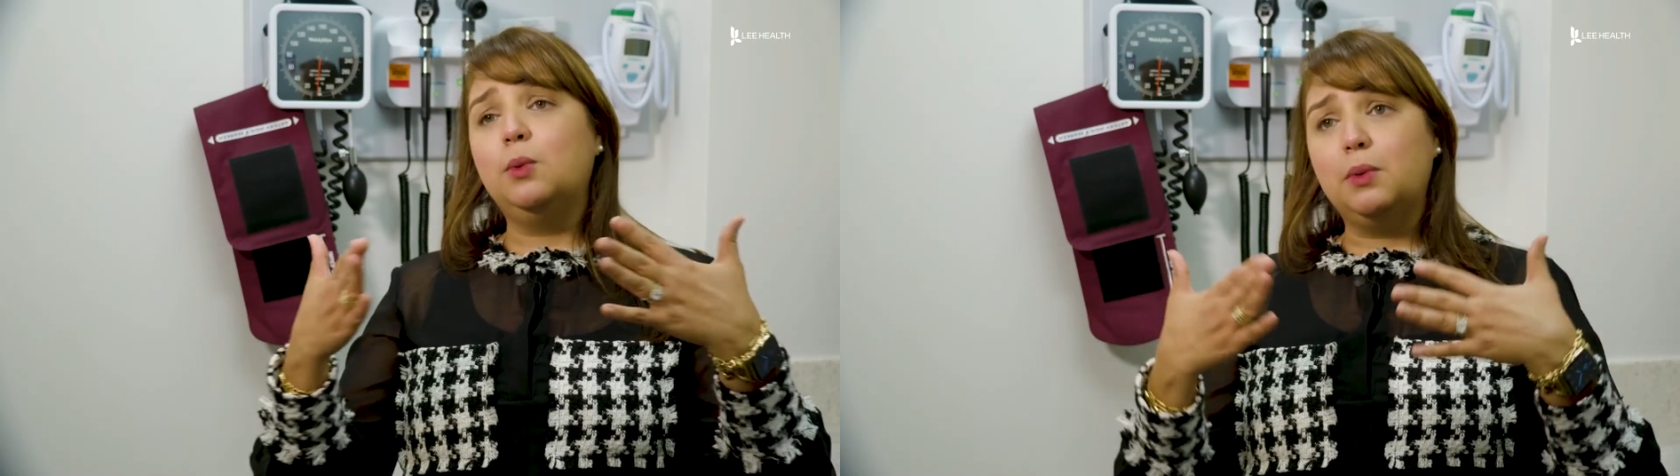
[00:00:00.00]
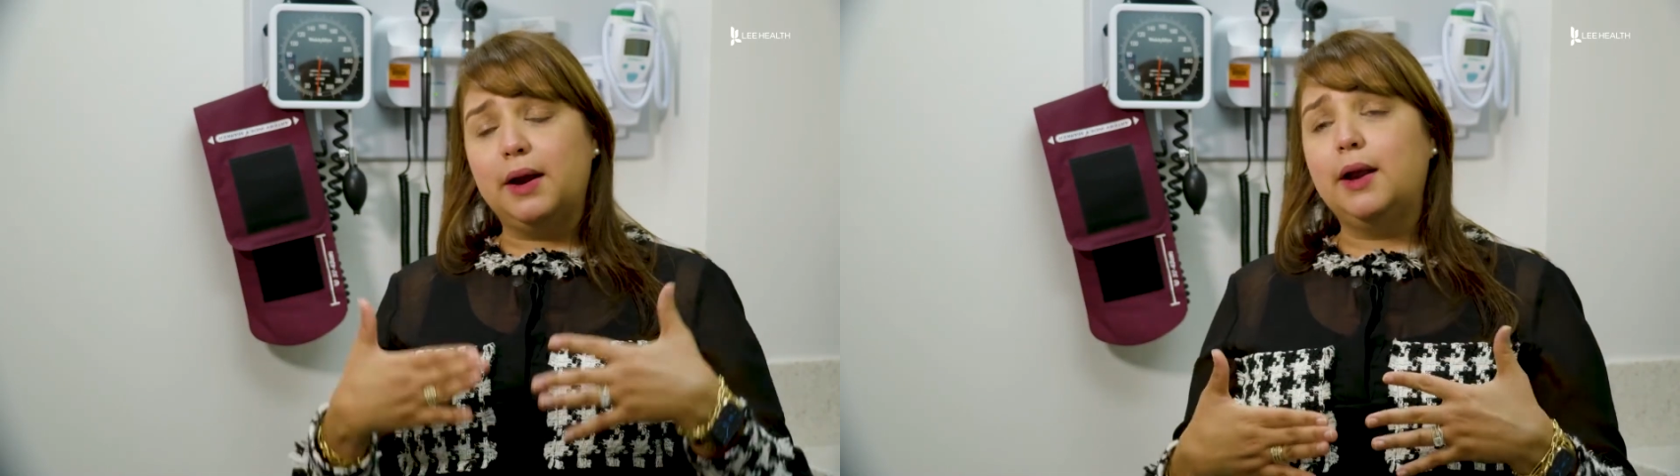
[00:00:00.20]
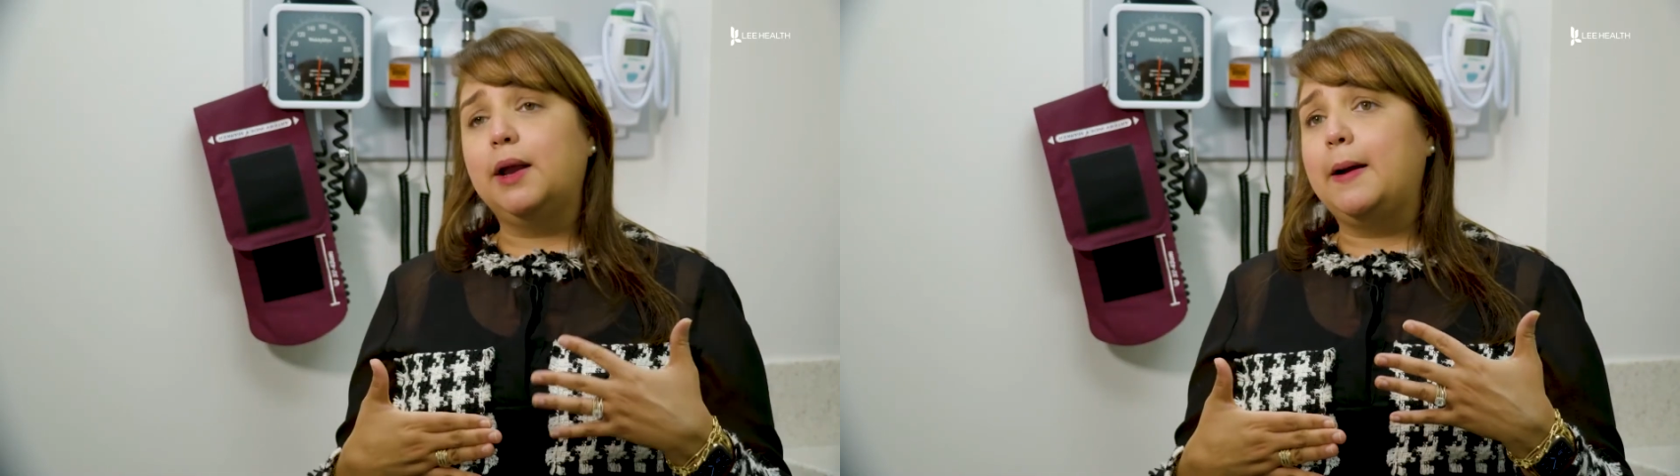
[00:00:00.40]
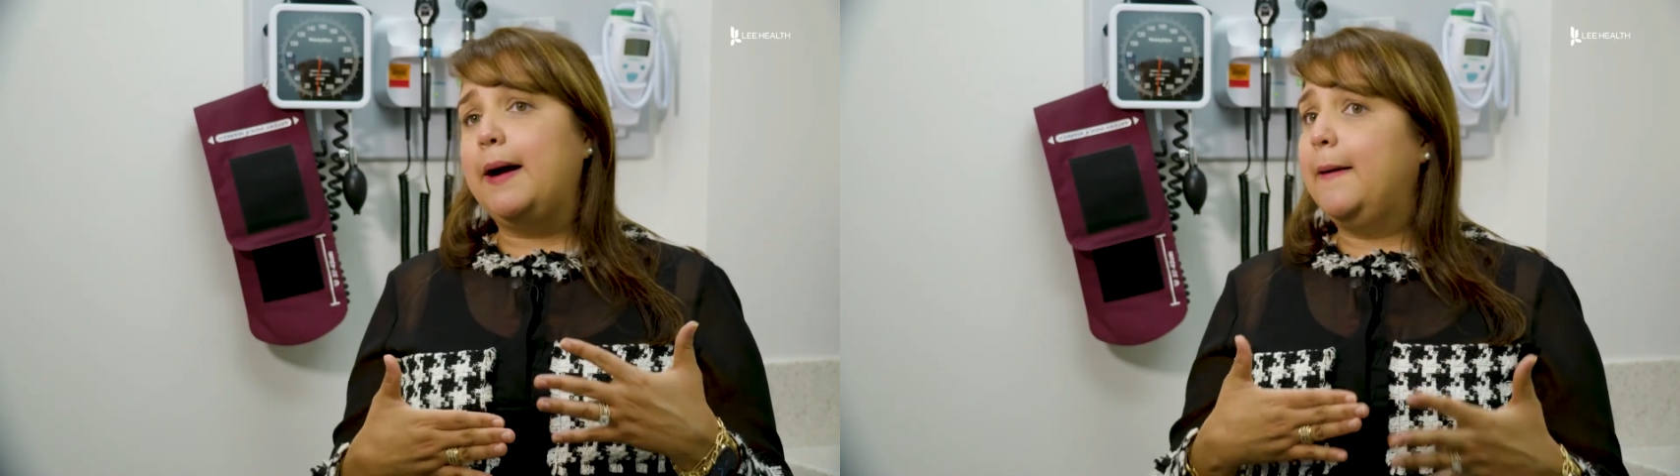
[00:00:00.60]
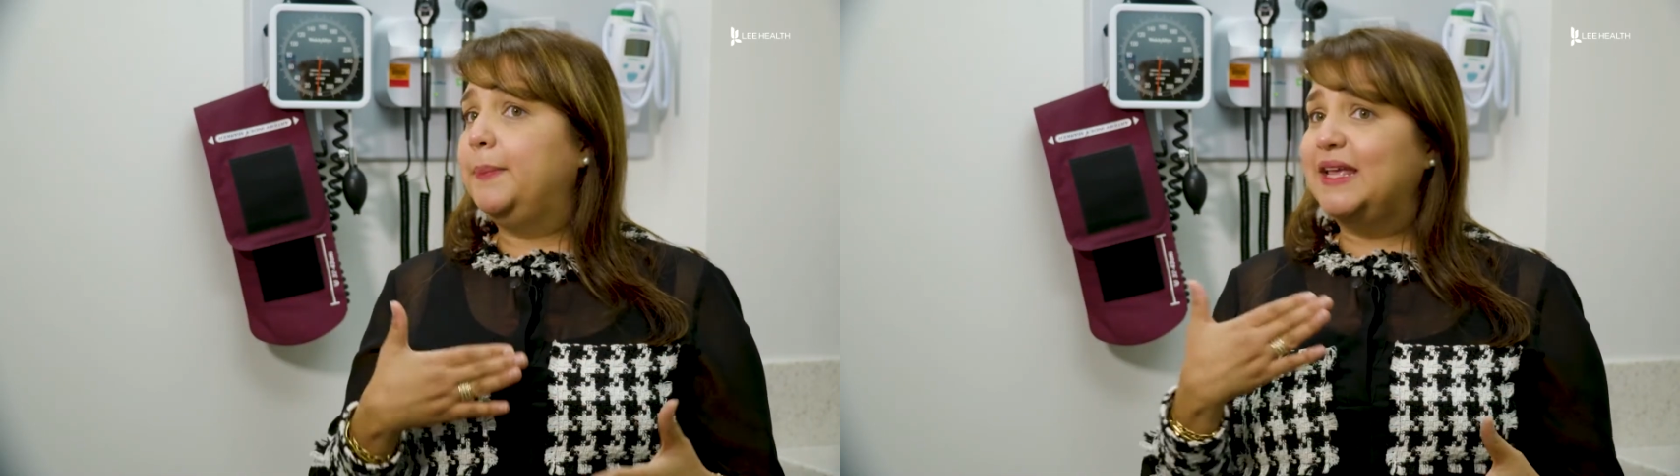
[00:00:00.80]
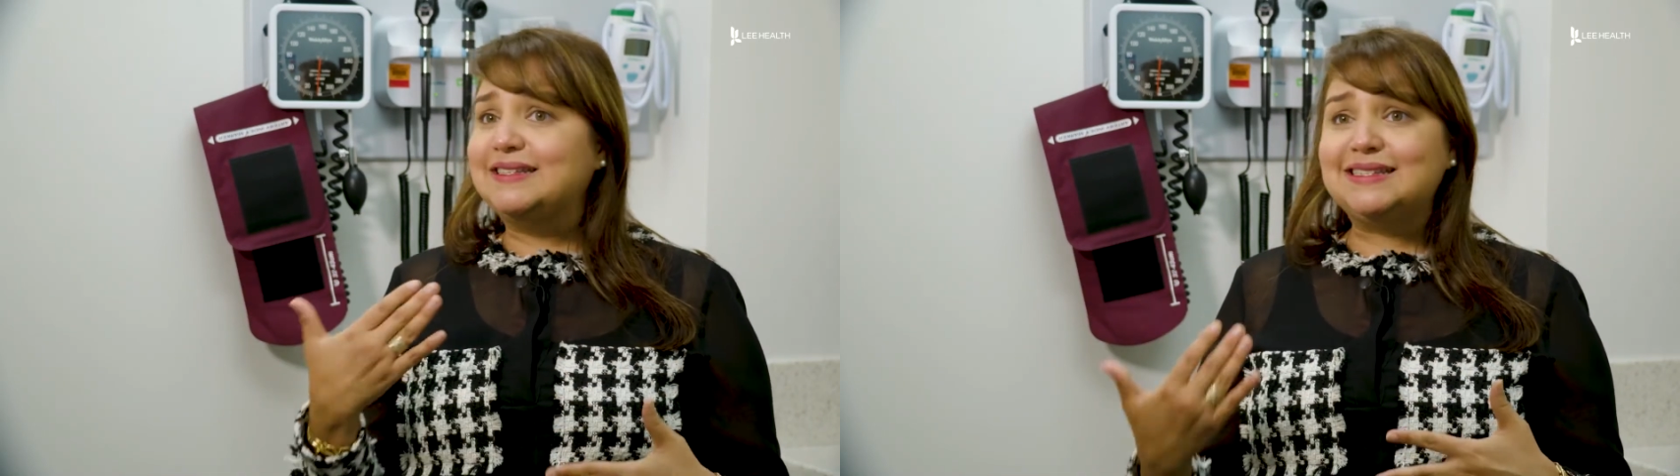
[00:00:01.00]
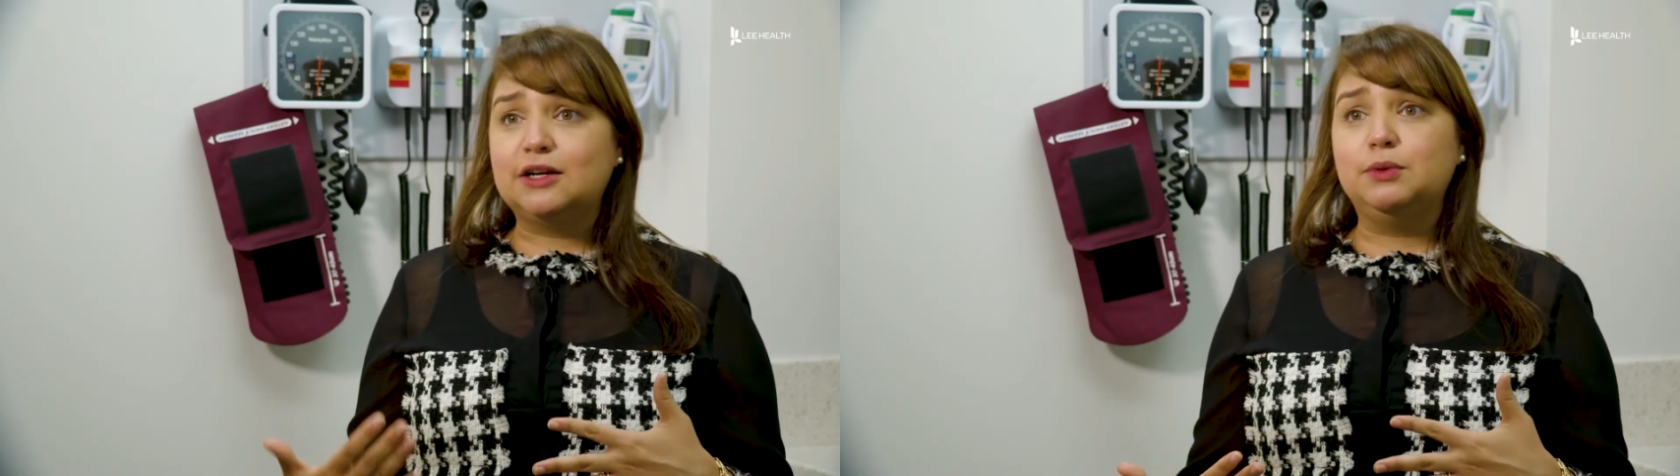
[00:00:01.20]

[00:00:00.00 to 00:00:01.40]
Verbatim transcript: wearing um, insect